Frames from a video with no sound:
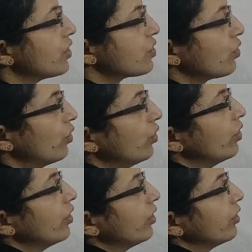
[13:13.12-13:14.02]
So
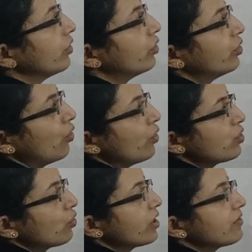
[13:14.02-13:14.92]

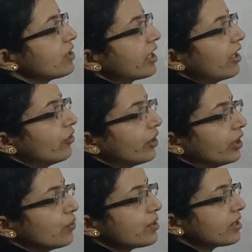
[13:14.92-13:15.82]
those sugars which can
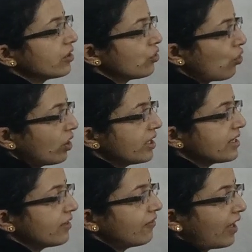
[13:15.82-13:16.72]
reduce the
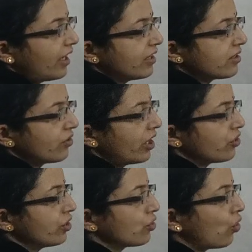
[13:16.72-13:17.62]
Tollens and Fehling
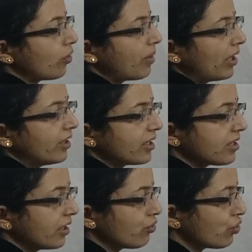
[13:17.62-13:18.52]
reagent or Benedict
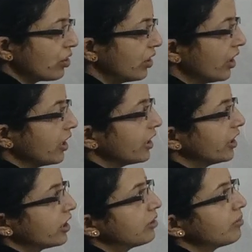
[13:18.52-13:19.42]
solution,
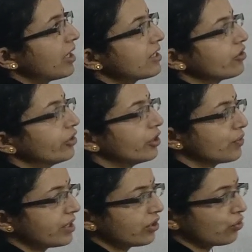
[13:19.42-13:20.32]
they are termed as
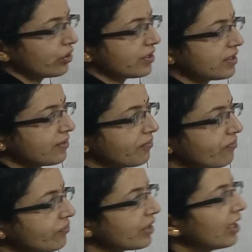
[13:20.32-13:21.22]
reducing sugars.
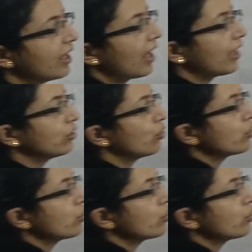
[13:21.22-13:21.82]
And